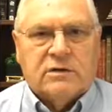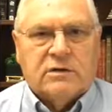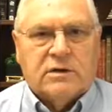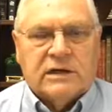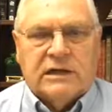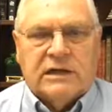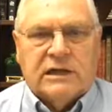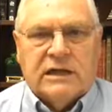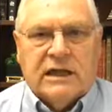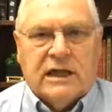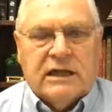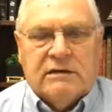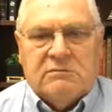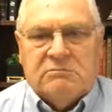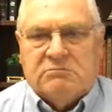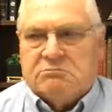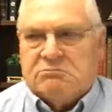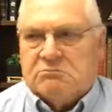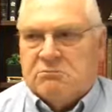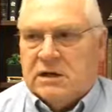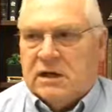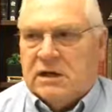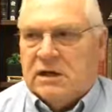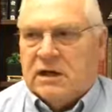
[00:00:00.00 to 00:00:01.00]
You can eat
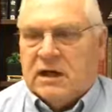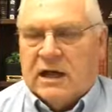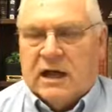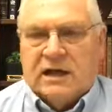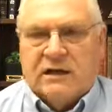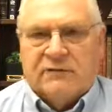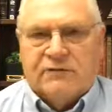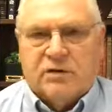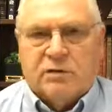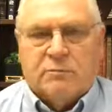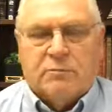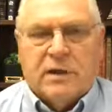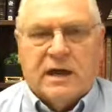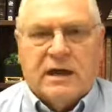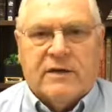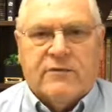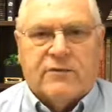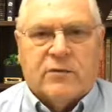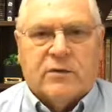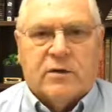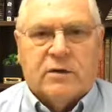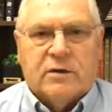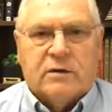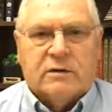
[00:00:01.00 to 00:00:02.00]
any kind if you can pay
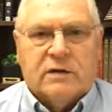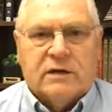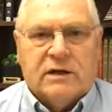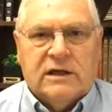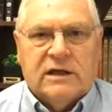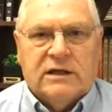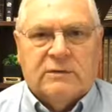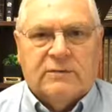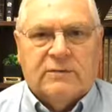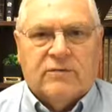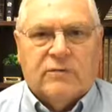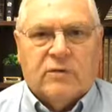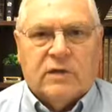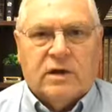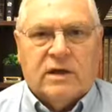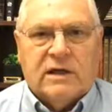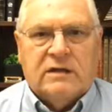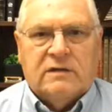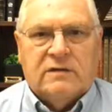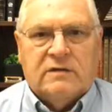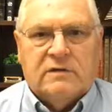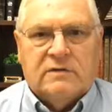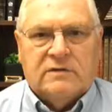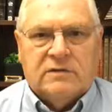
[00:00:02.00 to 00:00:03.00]
for it and eat it before it
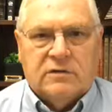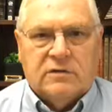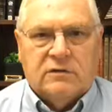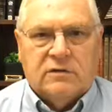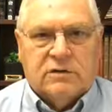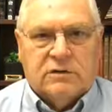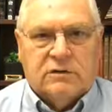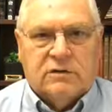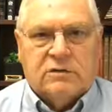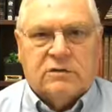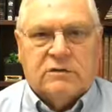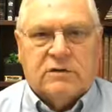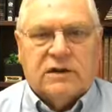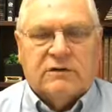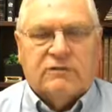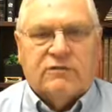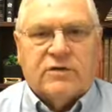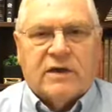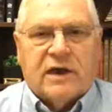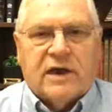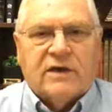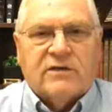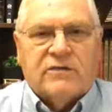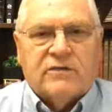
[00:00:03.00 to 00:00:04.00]
eats you, and you can give
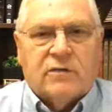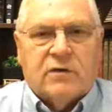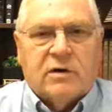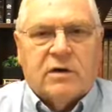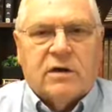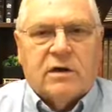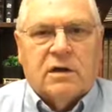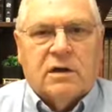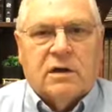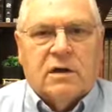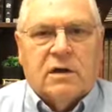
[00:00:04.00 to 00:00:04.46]
thanks for it.